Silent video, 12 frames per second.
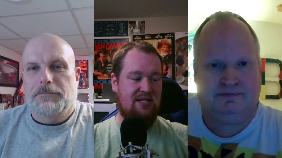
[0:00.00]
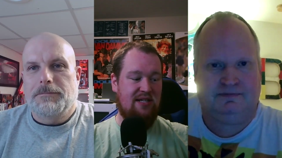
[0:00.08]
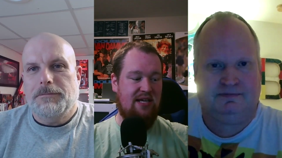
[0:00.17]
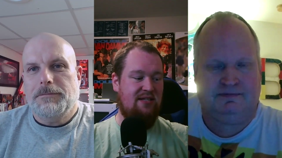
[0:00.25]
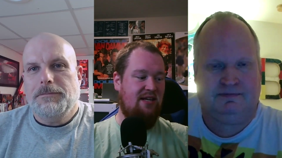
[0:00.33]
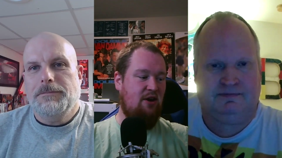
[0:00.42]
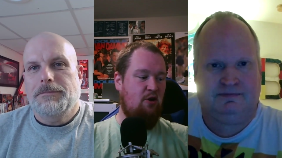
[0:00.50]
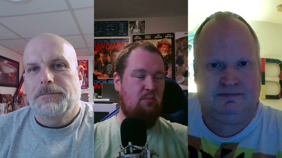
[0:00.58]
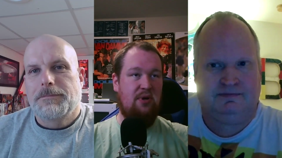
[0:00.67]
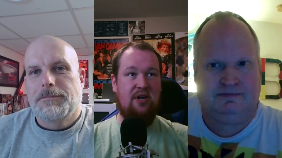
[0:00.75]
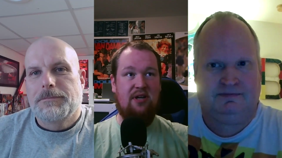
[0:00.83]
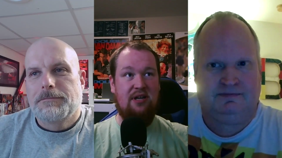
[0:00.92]
Speaker 1: of slicing
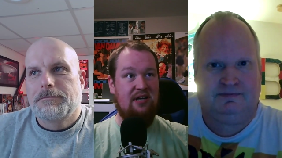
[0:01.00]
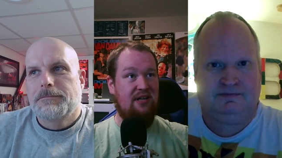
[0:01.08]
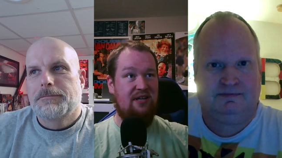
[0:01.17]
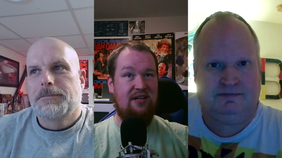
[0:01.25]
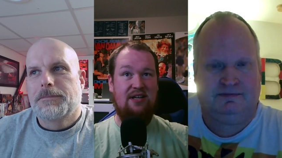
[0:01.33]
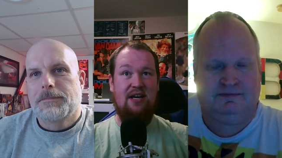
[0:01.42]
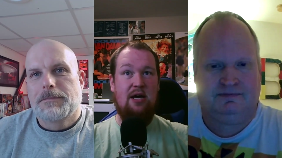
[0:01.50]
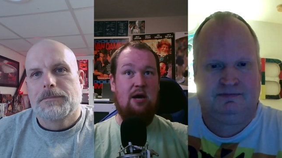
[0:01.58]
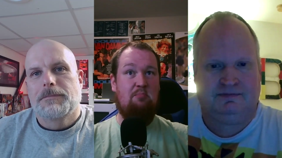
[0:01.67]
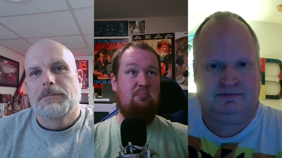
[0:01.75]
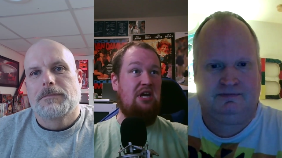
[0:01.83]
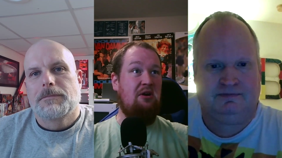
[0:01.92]
open a
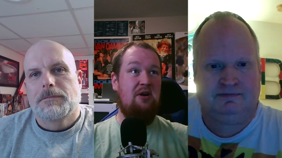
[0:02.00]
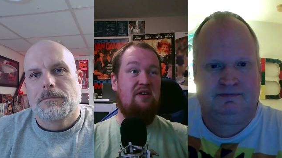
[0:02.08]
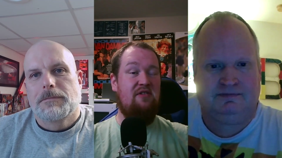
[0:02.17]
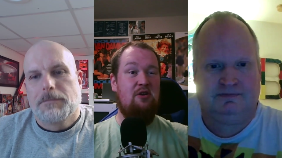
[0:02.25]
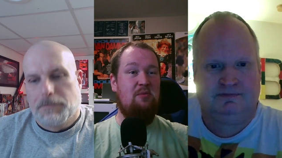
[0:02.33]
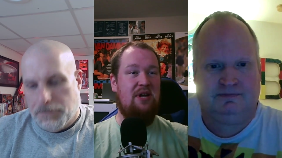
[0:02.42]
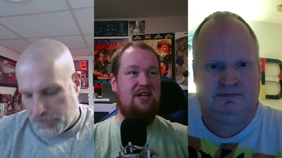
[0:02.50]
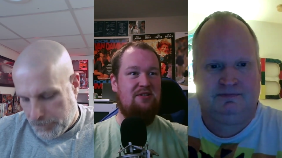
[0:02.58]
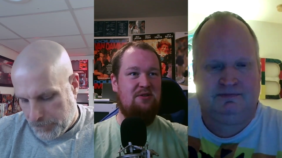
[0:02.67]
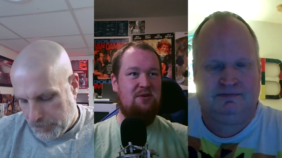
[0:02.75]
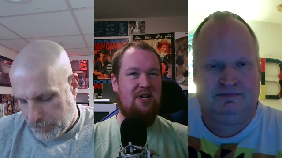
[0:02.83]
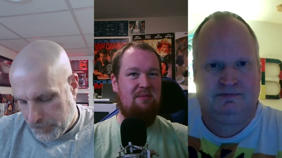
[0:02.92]
period of human
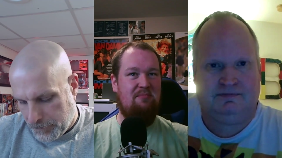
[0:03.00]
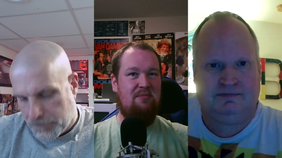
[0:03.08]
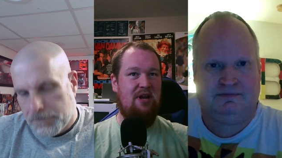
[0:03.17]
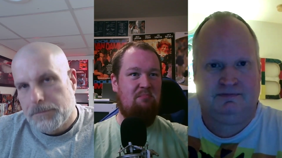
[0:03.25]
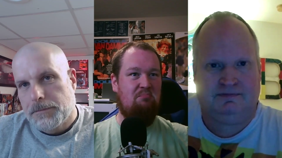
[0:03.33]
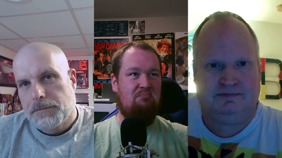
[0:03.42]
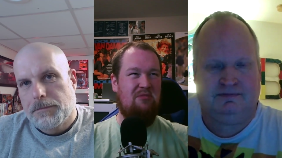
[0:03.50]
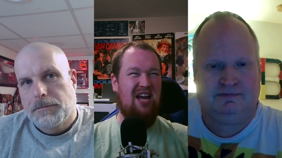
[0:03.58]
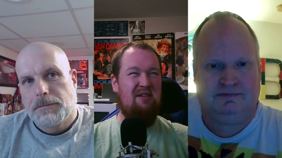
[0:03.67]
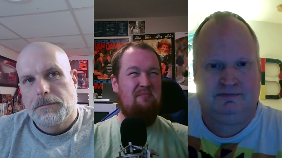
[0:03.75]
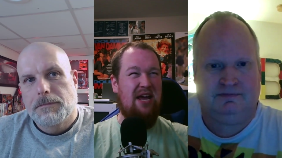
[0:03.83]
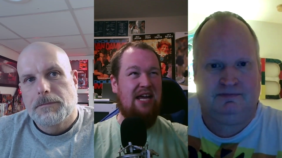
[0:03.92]
history and, and
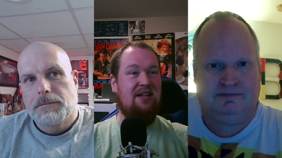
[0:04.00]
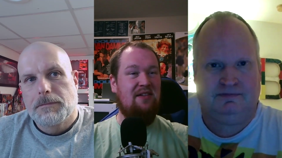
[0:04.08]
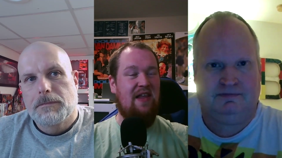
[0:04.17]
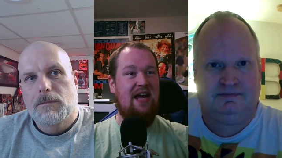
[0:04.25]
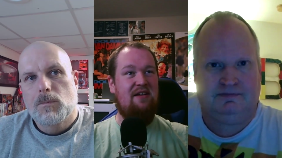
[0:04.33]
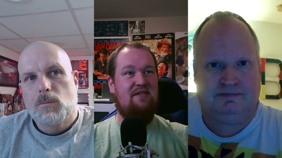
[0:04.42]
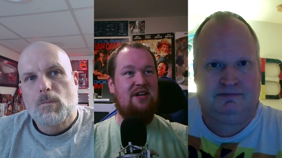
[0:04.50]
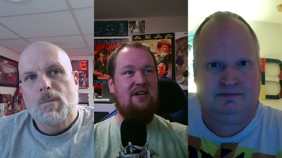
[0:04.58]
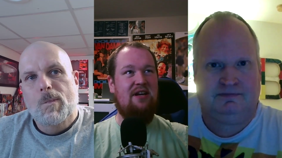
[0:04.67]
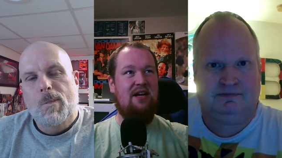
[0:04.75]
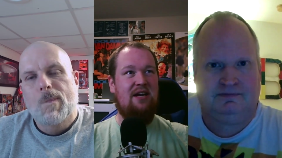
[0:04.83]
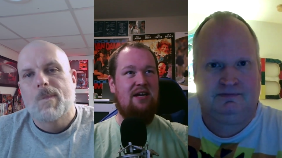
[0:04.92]
kind of making light of it
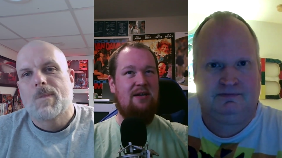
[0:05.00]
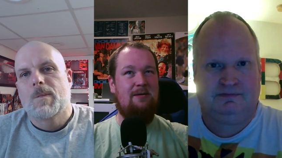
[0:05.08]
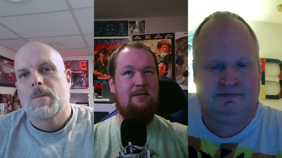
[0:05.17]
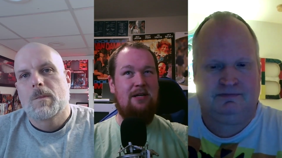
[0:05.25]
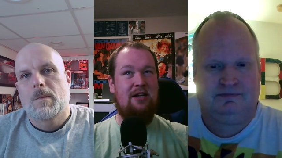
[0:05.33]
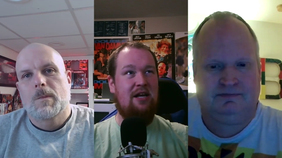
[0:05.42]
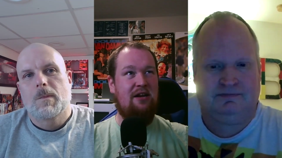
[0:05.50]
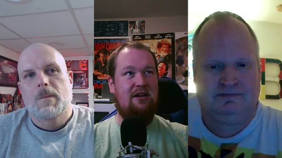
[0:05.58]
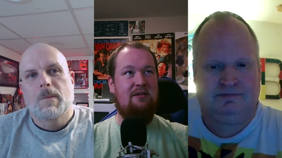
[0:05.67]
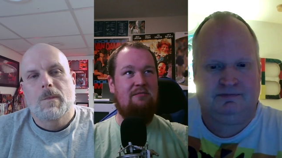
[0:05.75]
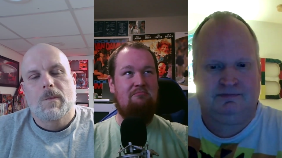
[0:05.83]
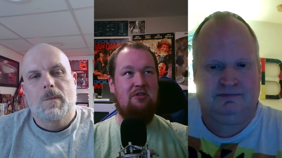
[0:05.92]
uh, in, a, in
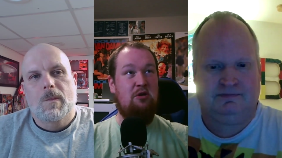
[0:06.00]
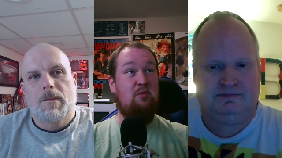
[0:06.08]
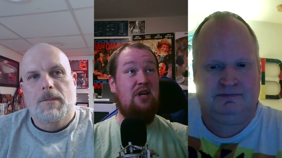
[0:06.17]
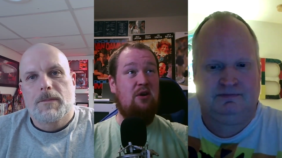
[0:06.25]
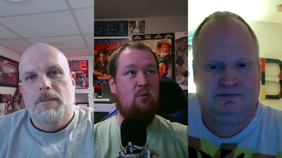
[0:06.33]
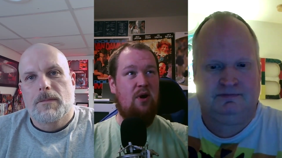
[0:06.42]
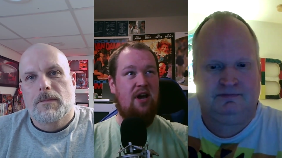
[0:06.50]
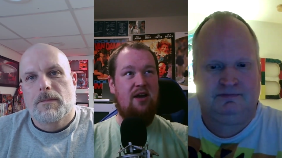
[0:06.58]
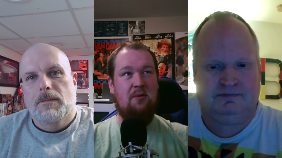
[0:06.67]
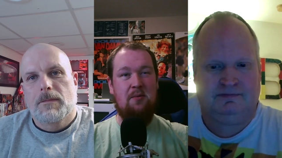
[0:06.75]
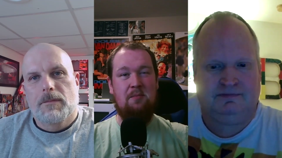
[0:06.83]
a unique way.